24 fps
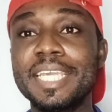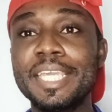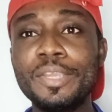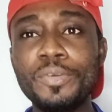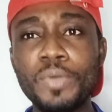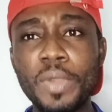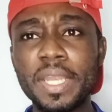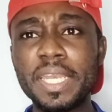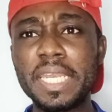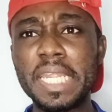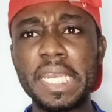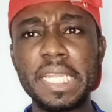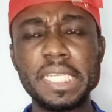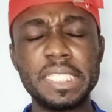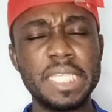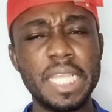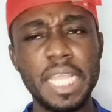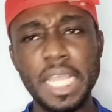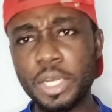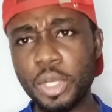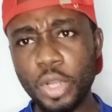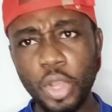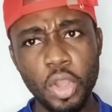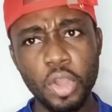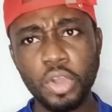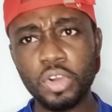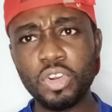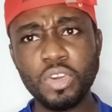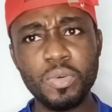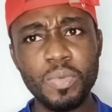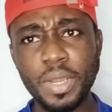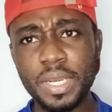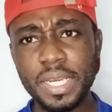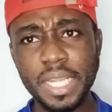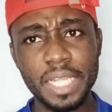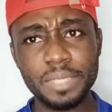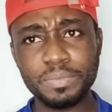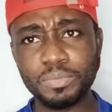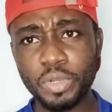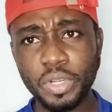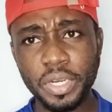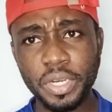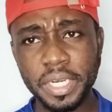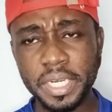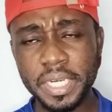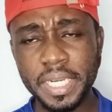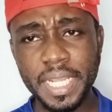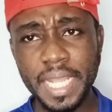He went there and said, no, nobody has
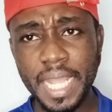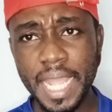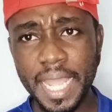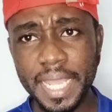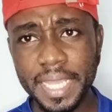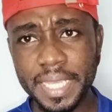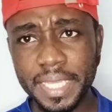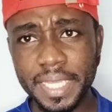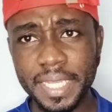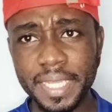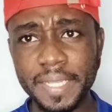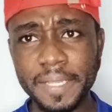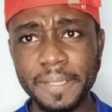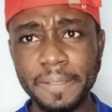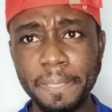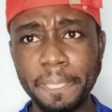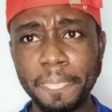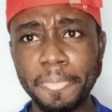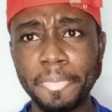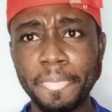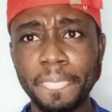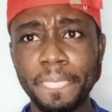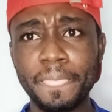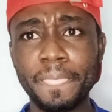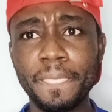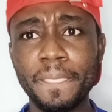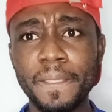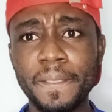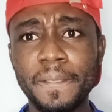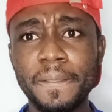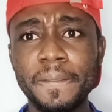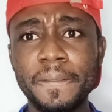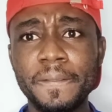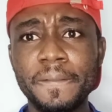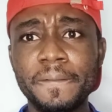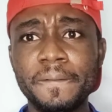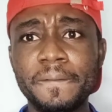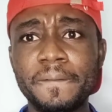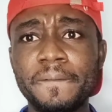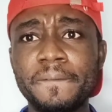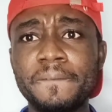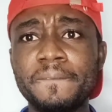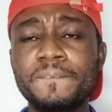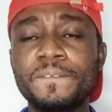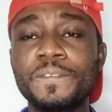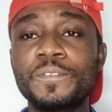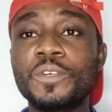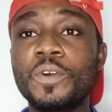bought any car here.
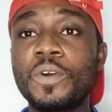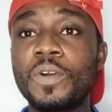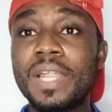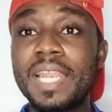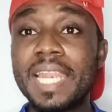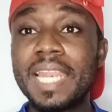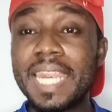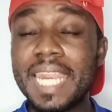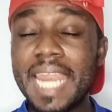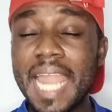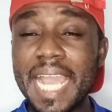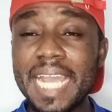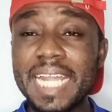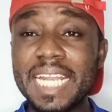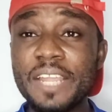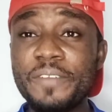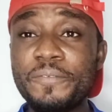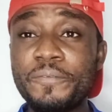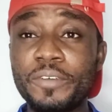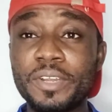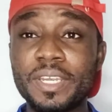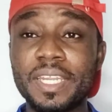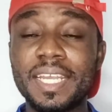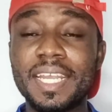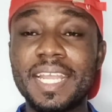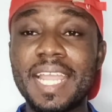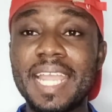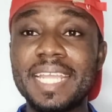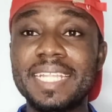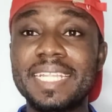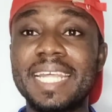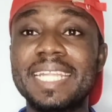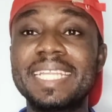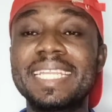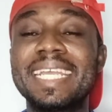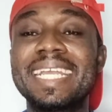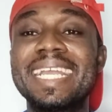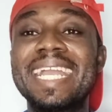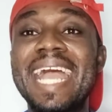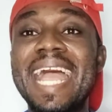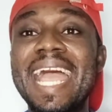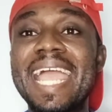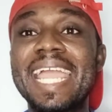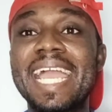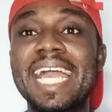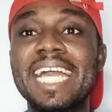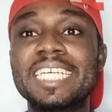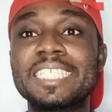So luckily for the guy that the
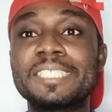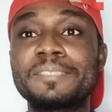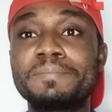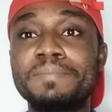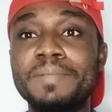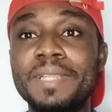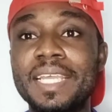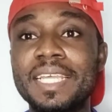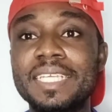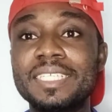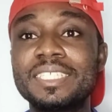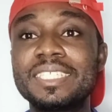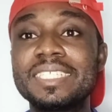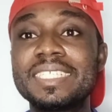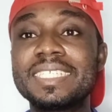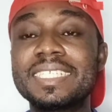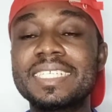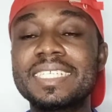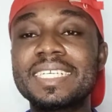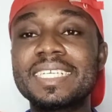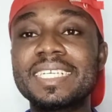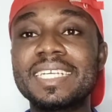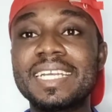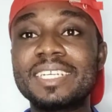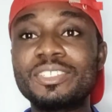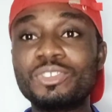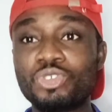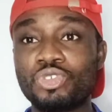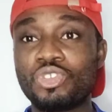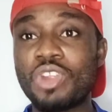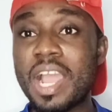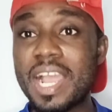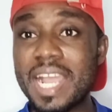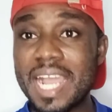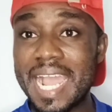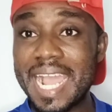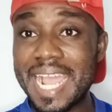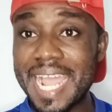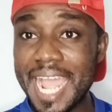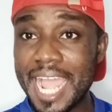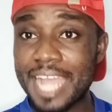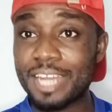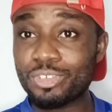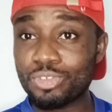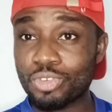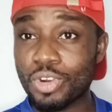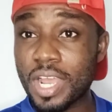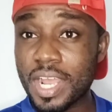guy has placed
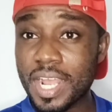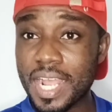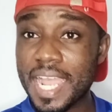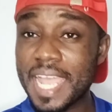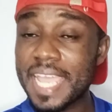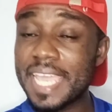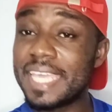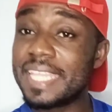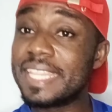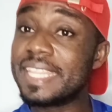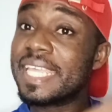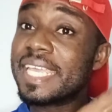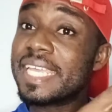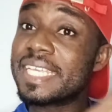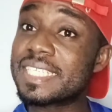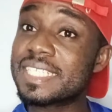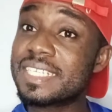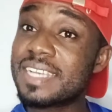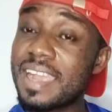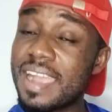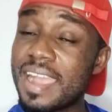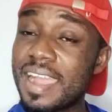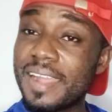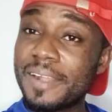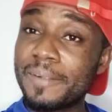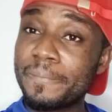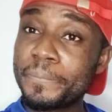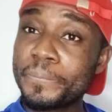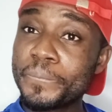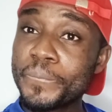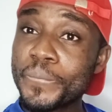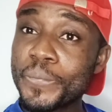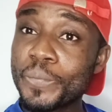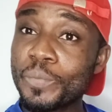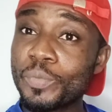car tracker in his car.